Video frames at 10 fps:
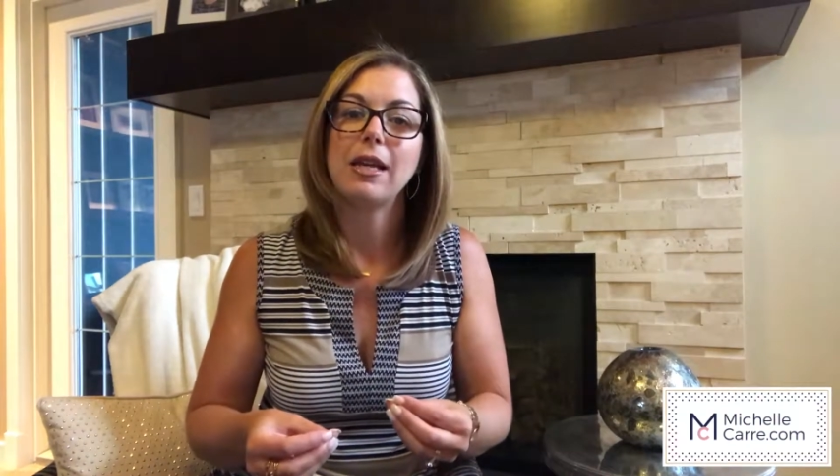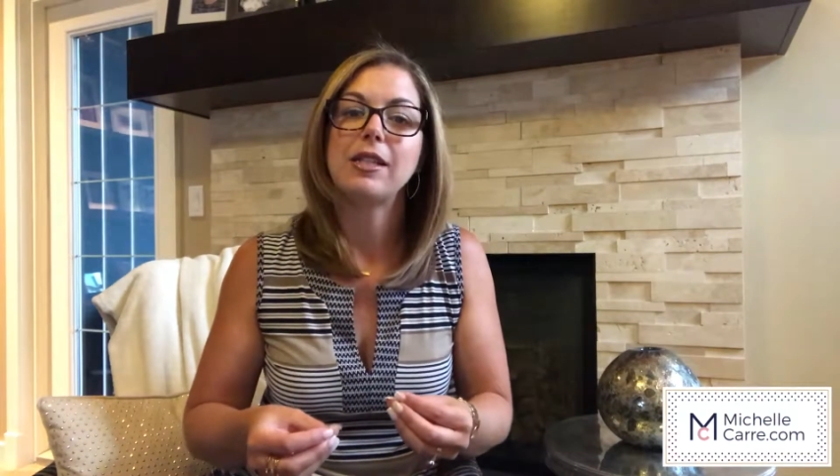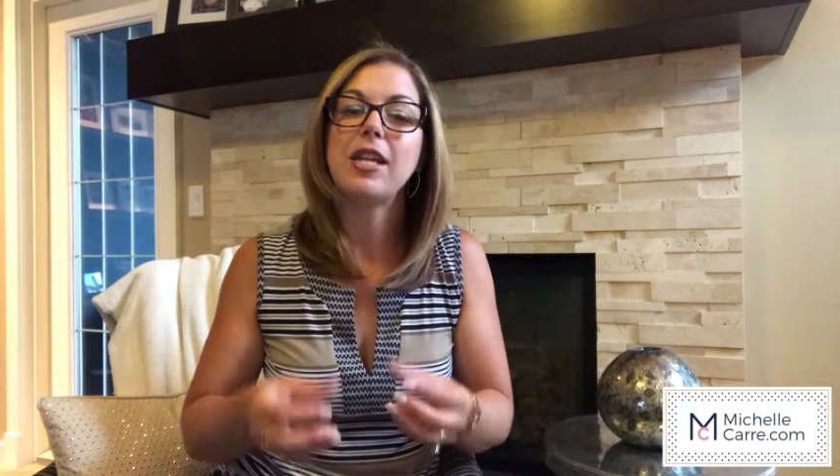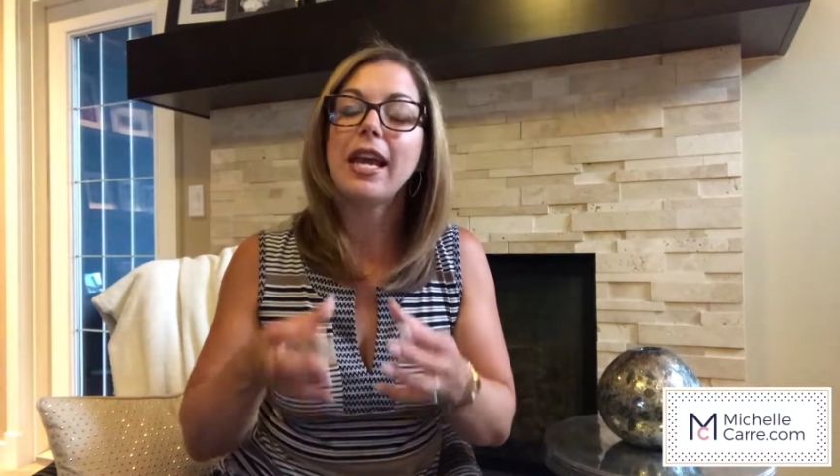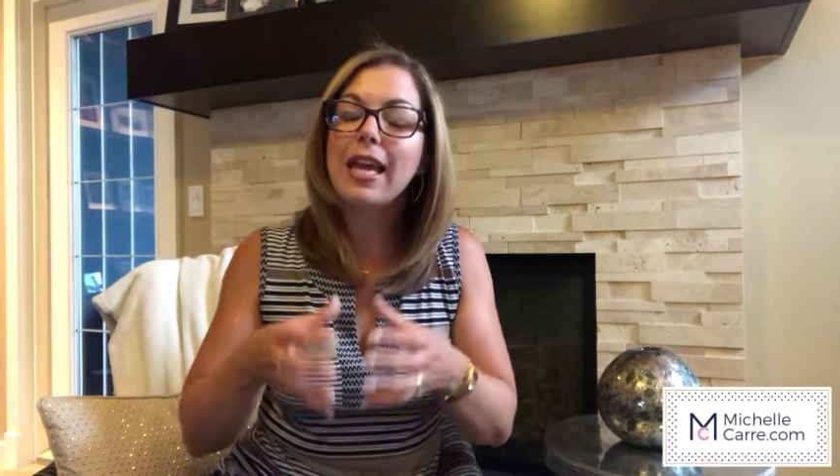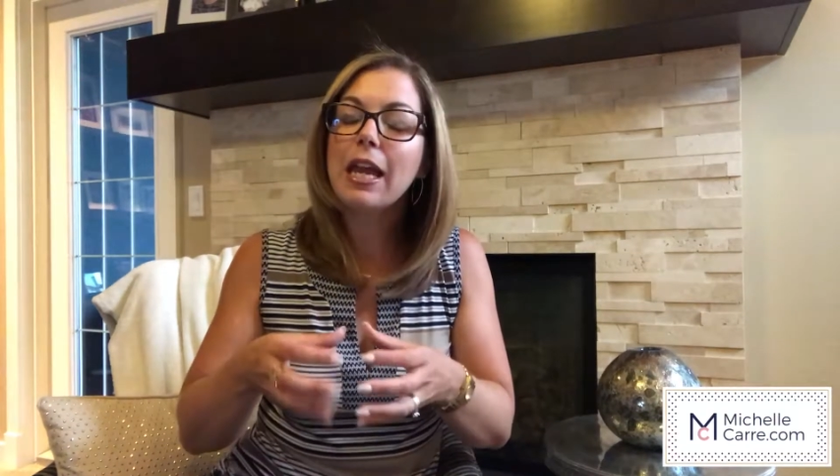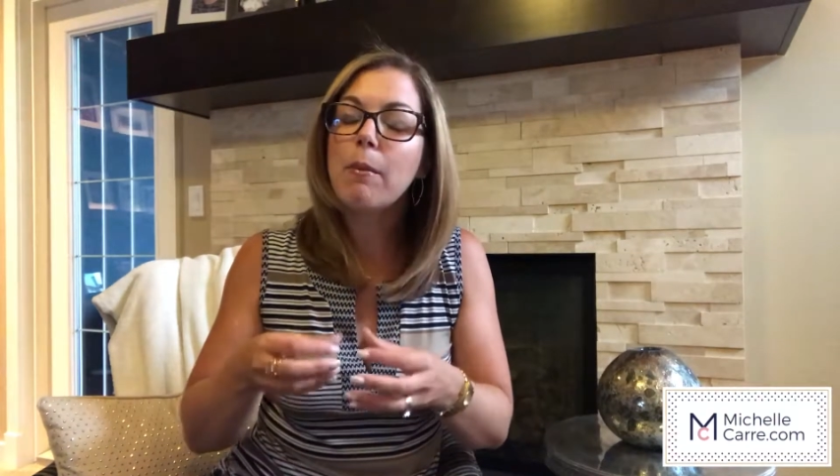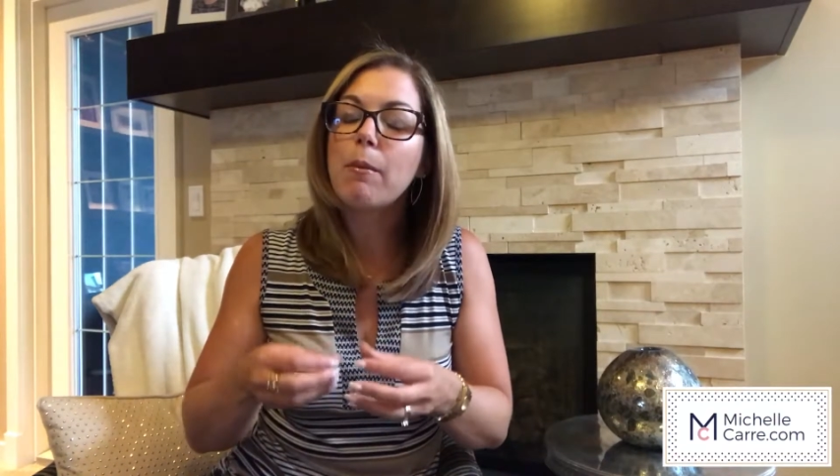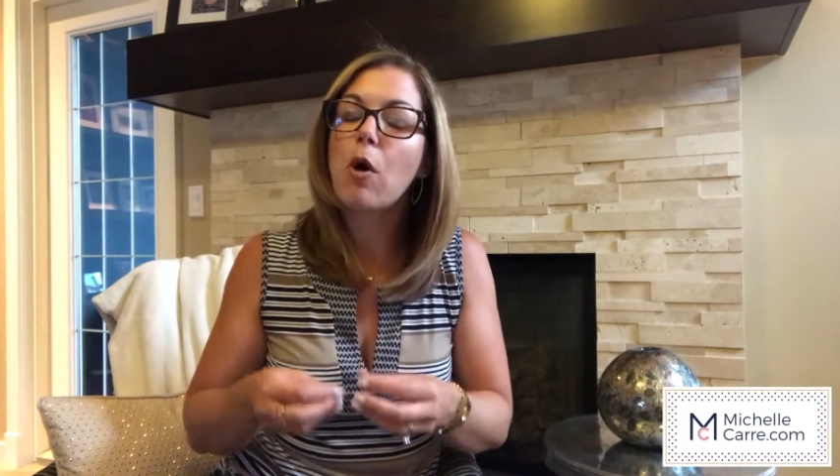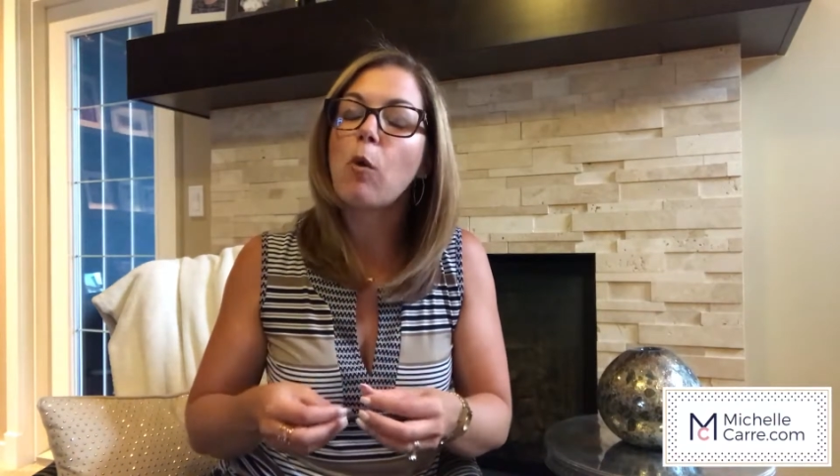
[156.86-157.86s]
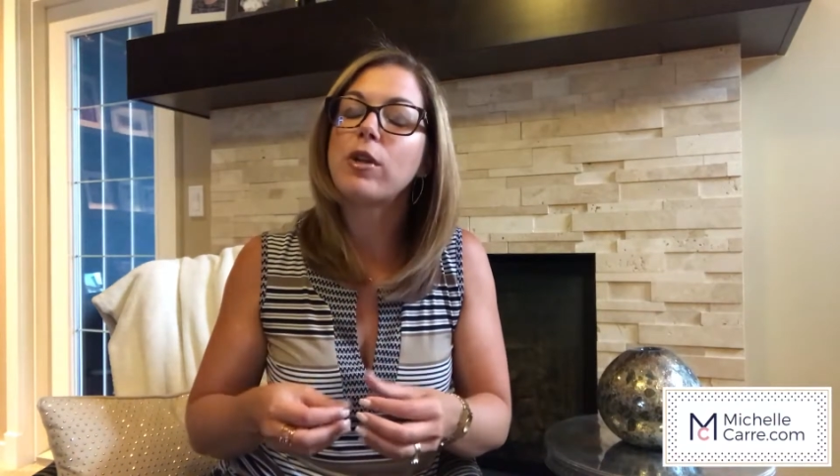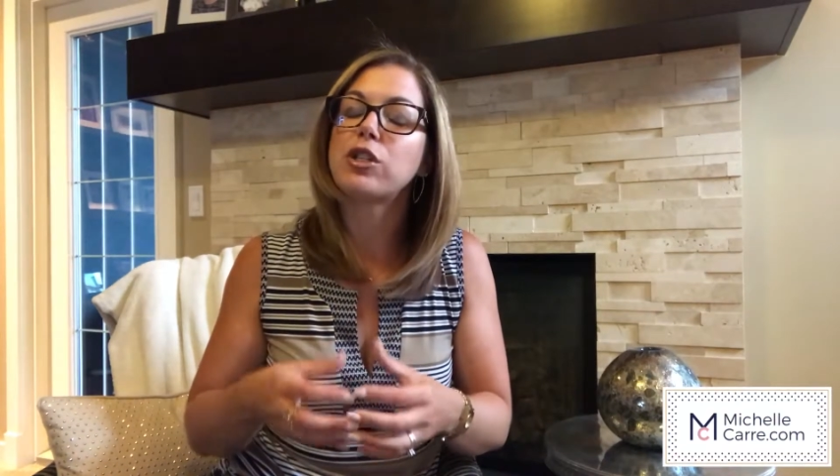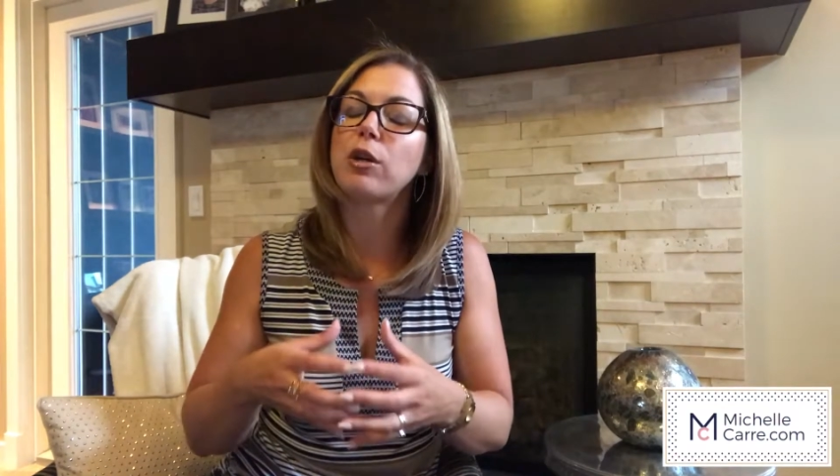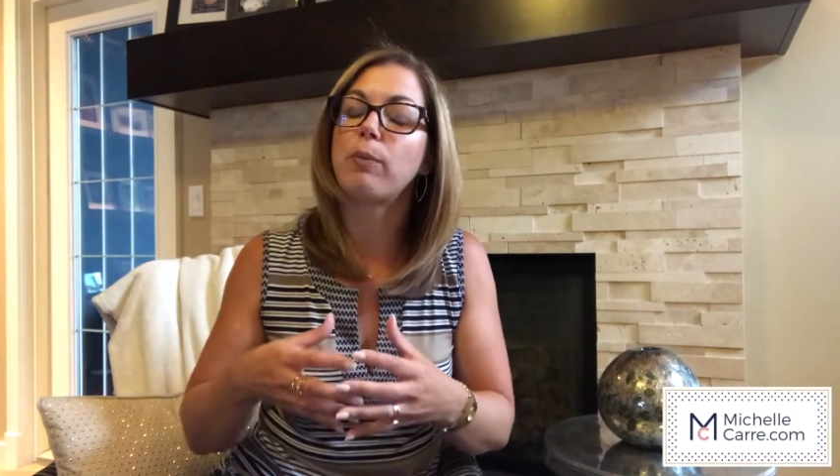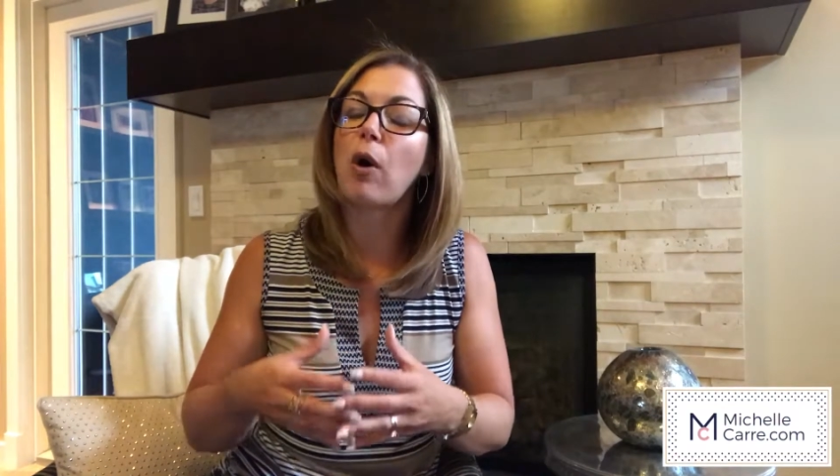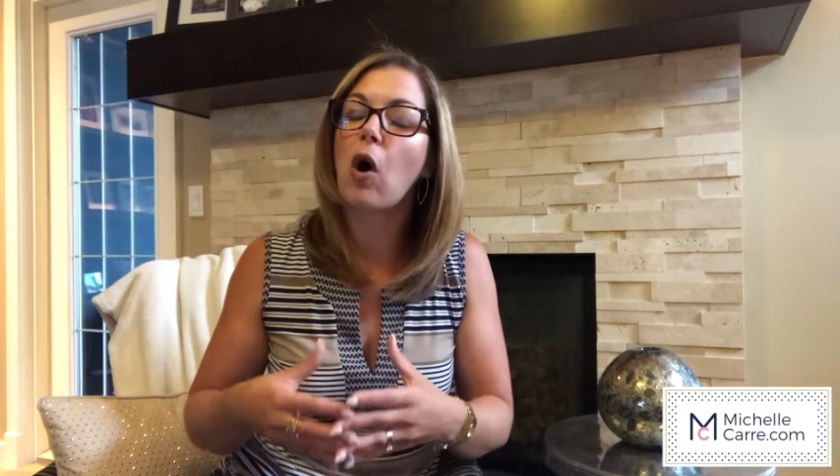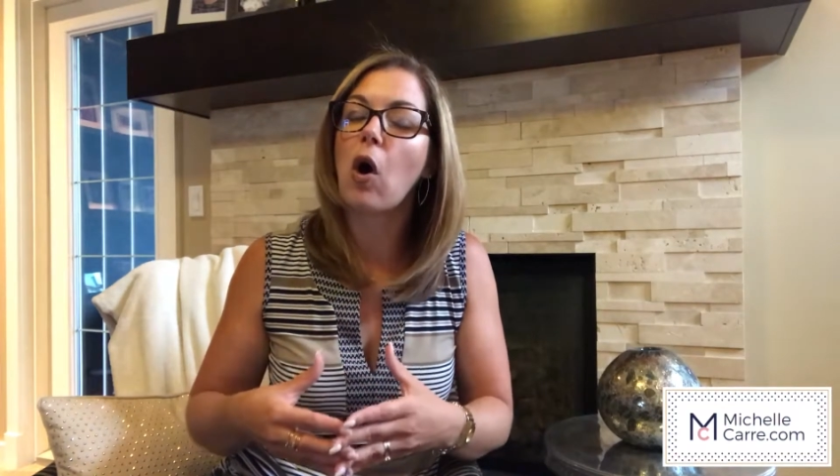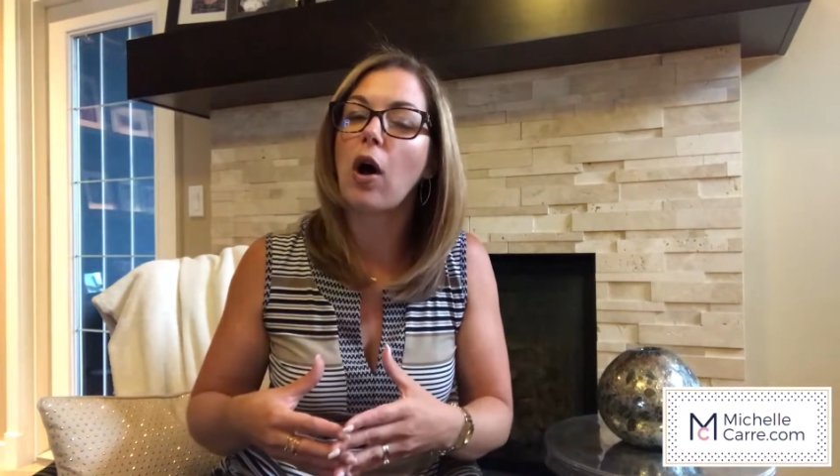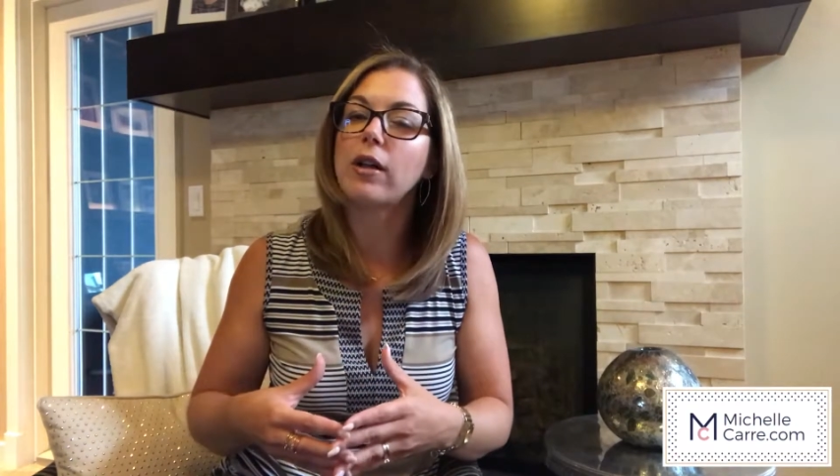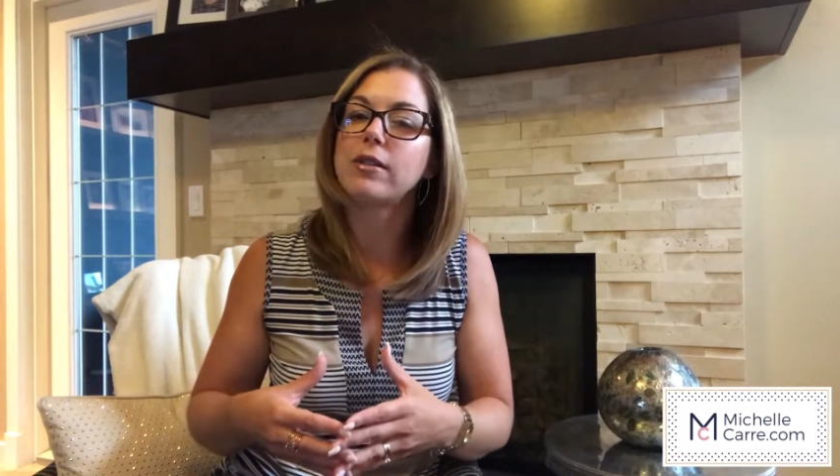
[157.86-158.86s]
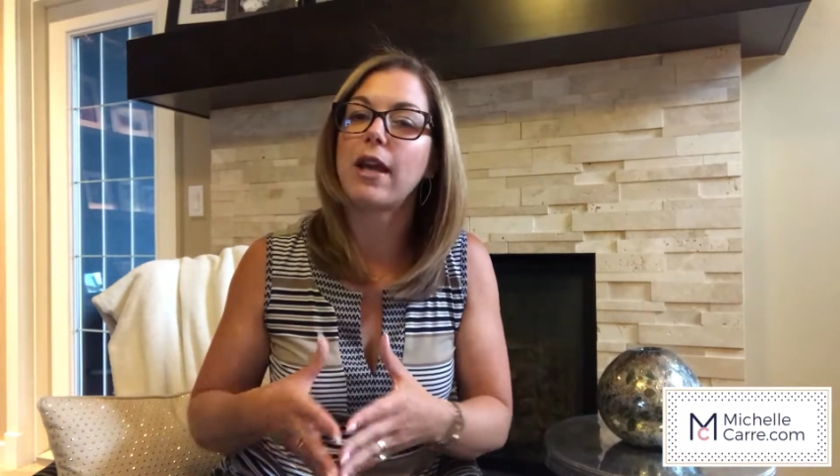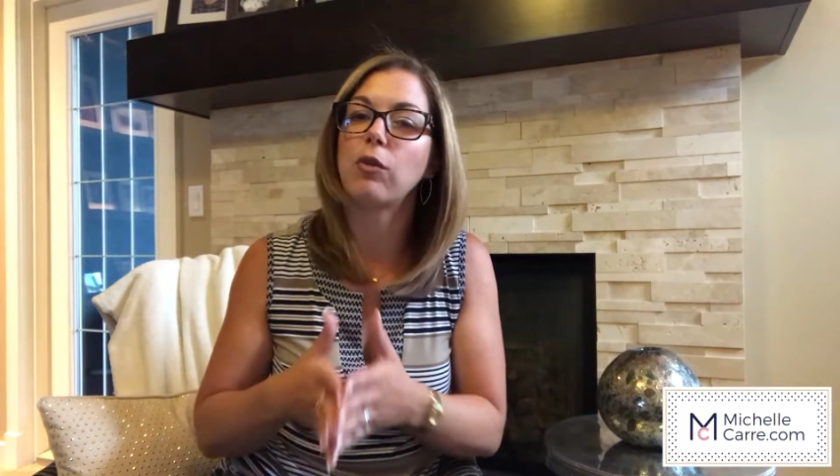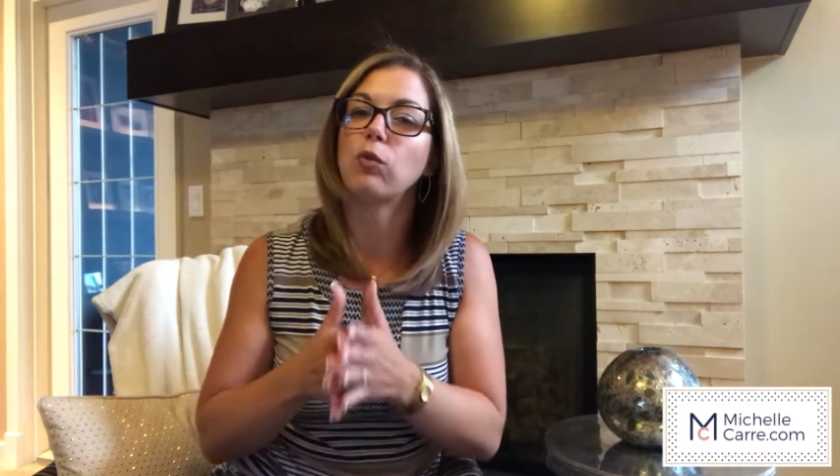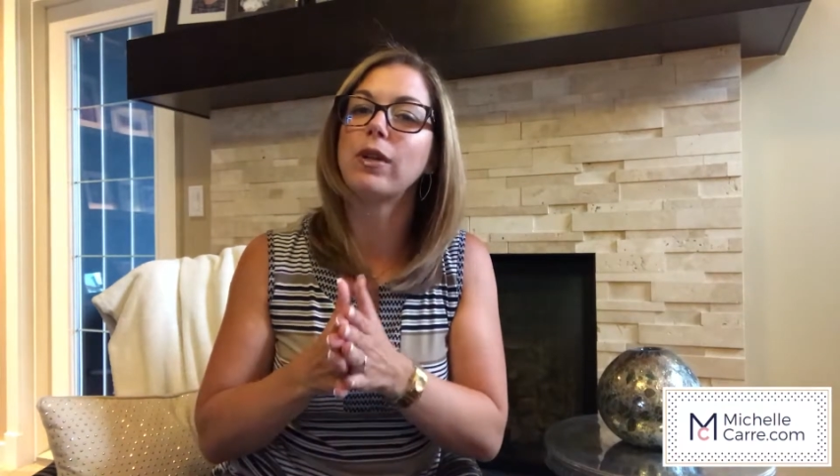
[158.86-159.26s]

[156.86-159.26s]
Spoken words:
Taking a moment to pause and